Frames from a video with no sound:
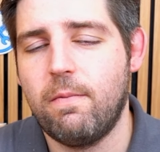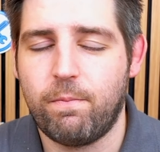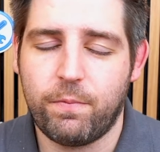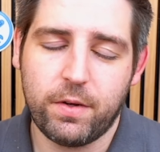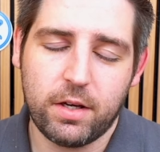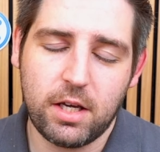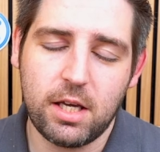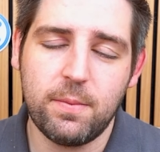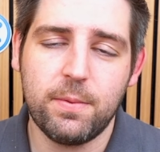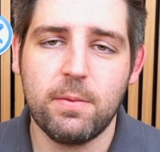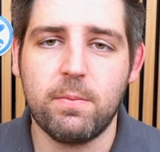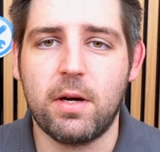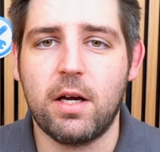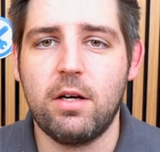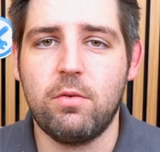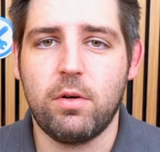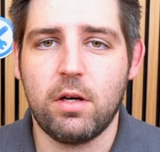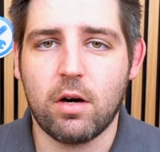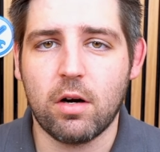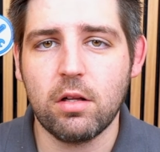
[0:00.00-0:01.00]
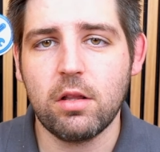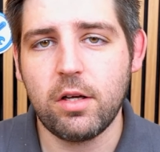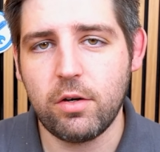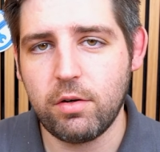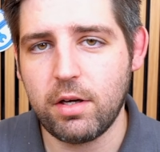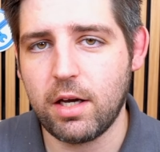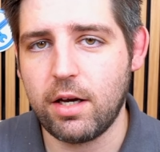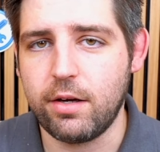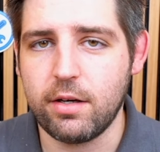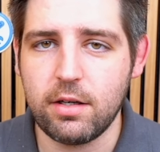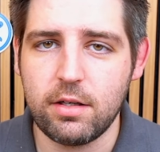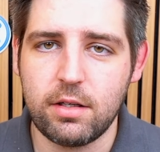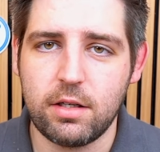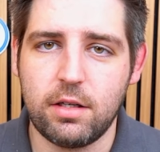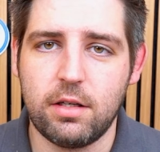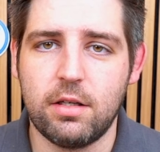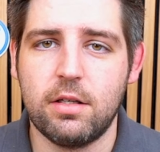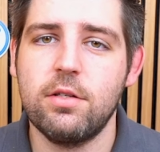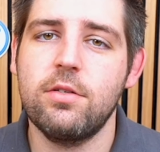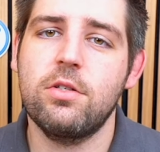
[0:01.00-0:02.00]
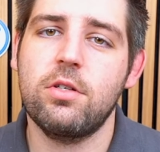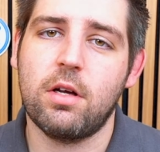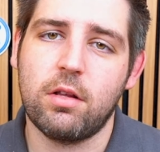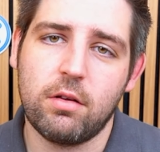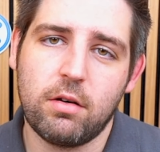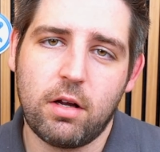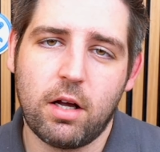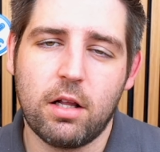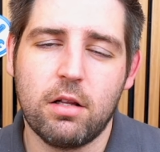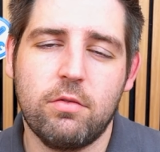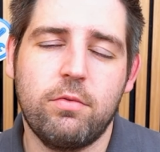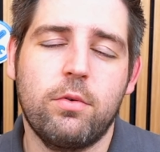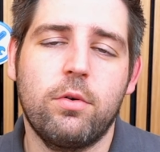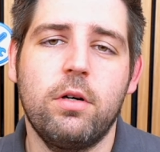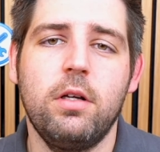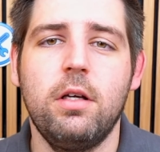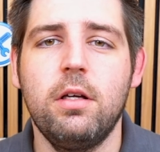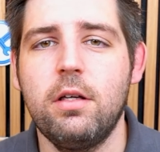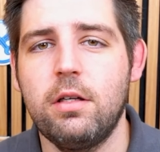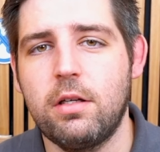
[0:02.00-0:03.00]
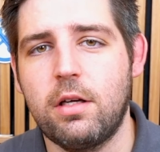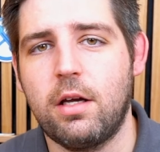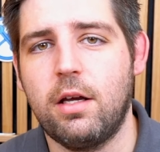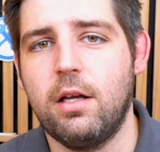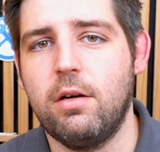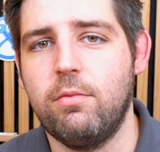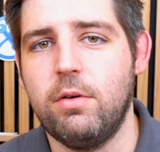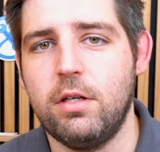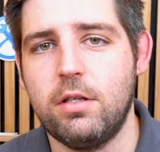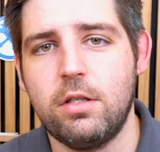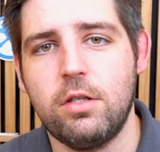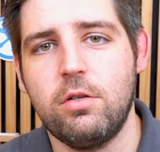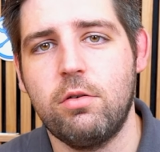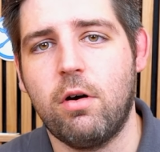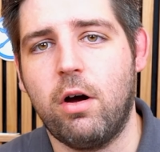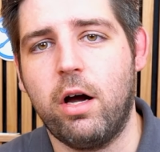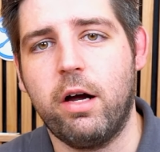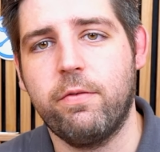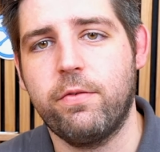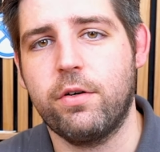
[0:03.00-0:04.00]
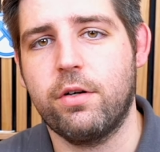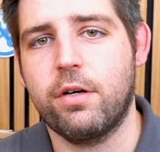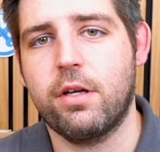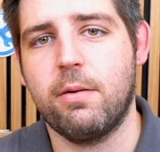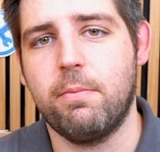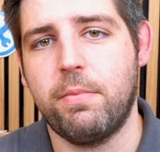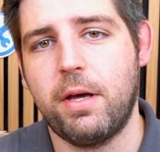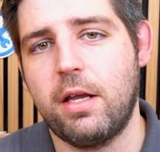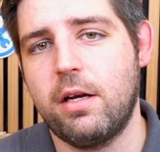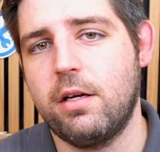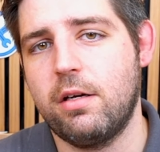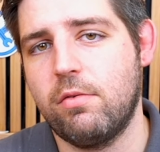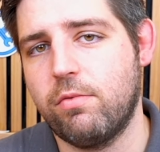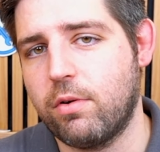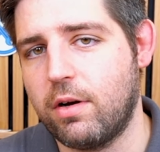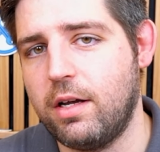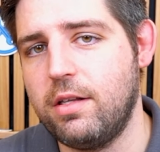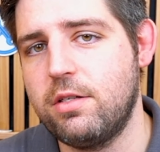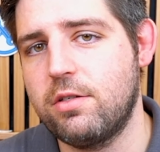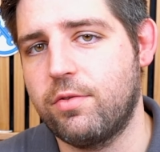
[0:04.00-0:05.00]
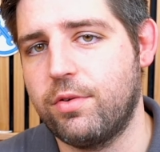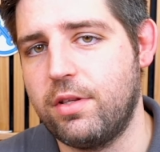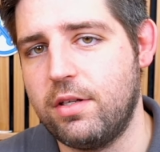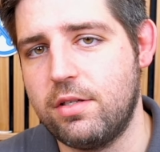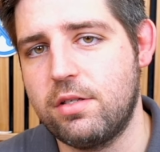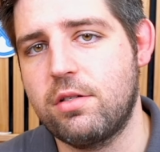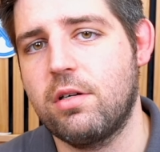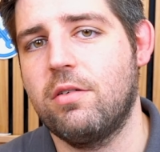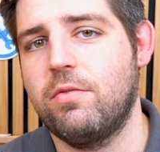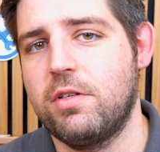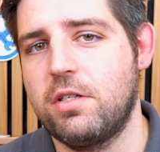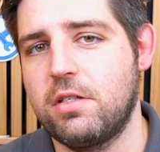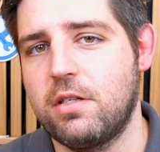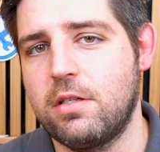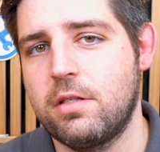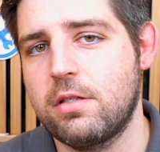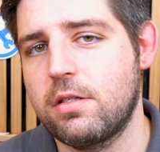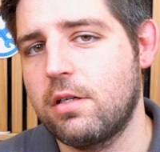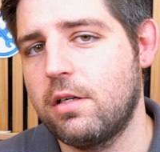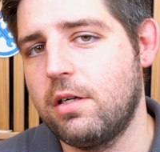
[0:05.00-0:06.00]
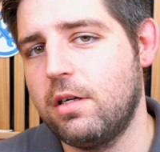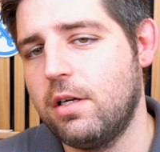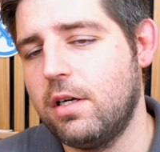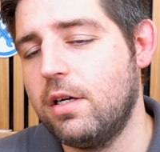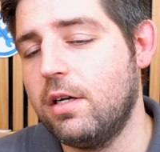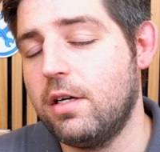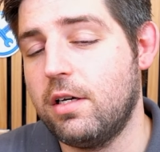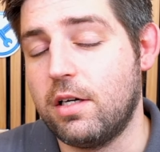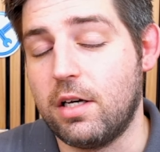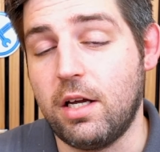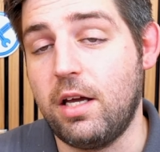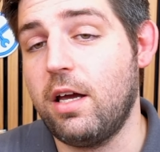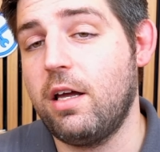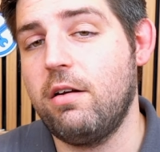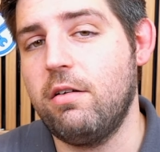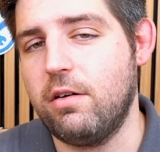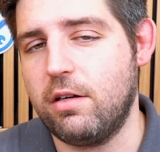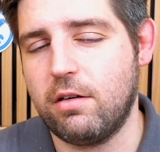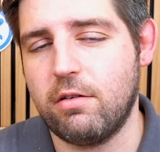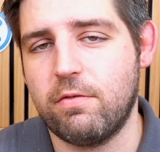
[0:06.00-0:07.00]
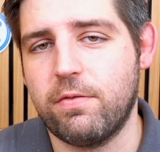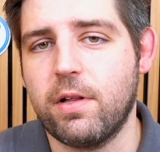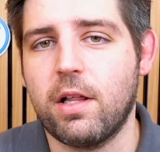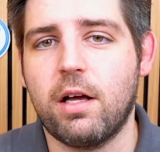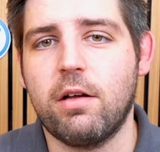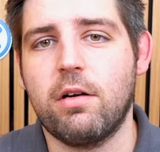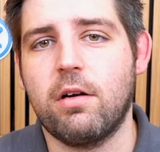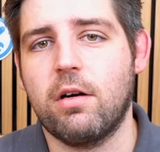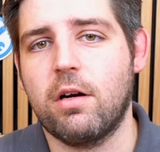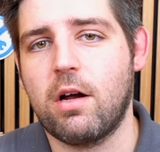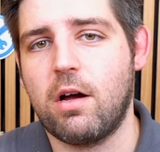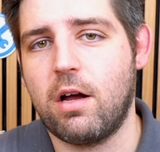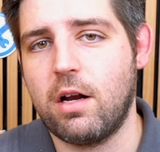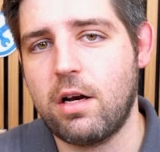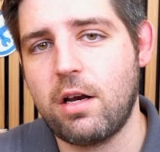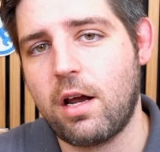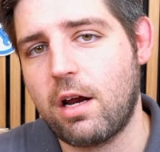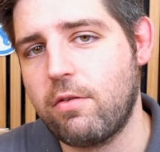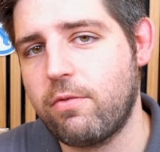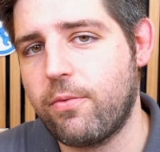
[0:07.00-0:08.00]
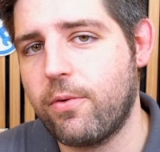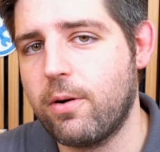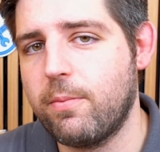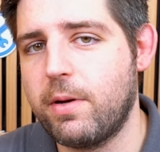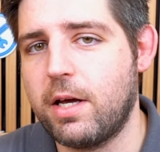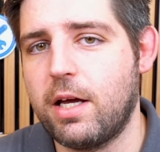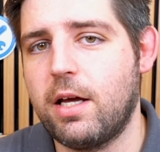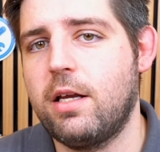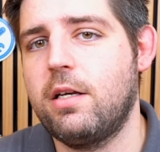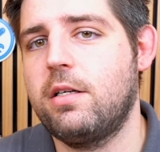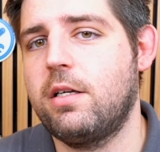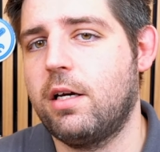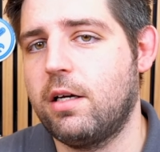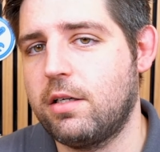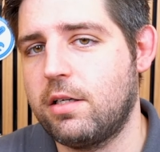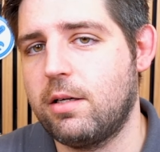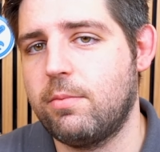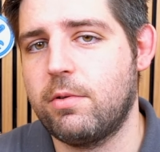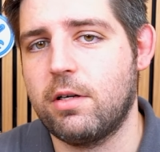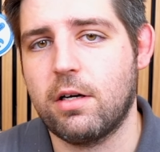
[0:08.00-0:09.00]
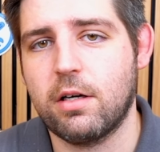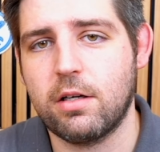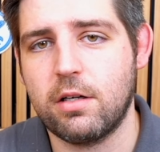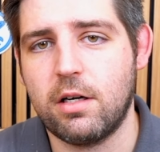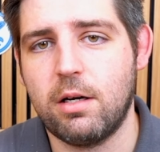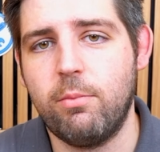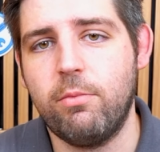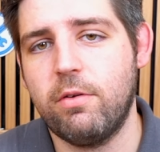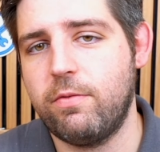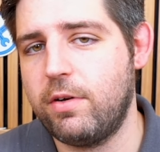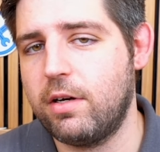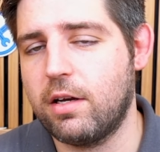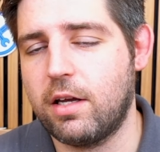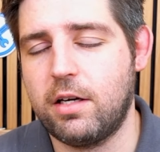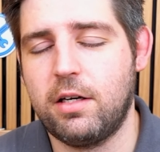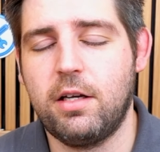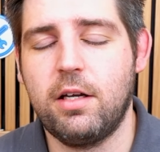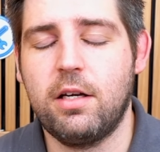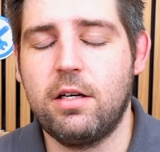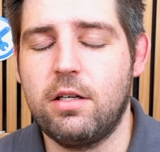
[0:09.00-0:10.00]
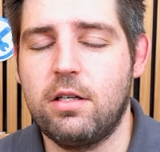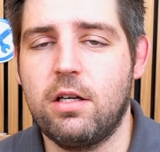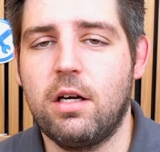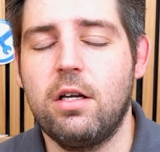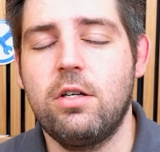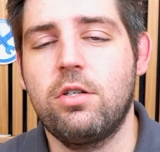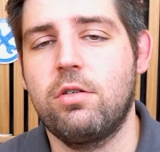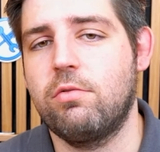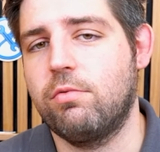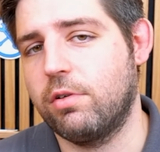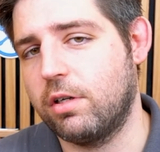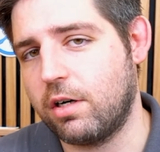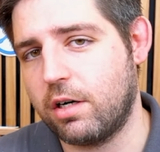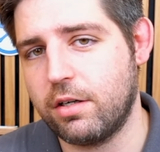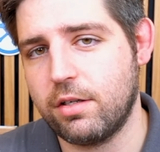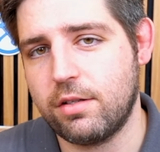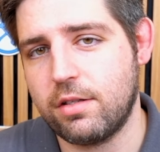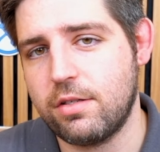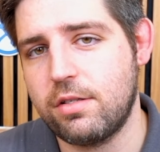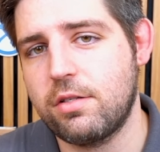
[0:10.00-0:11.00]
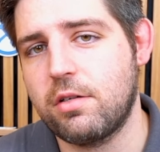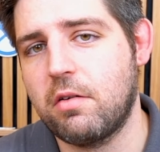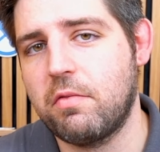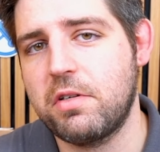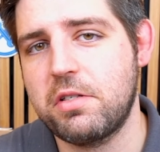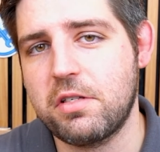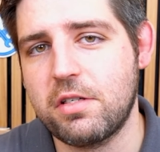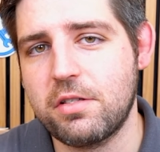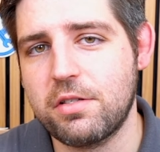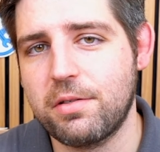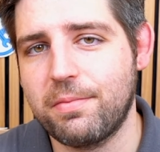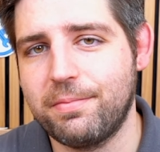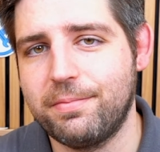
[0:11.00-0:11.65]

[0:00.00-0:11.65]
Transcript: Keep in mind, we are located in Southern California, and we do offer competitive rates for these services. Again, you can fill out our contact form at techdev.com if you'd like to get in touch regarding these services.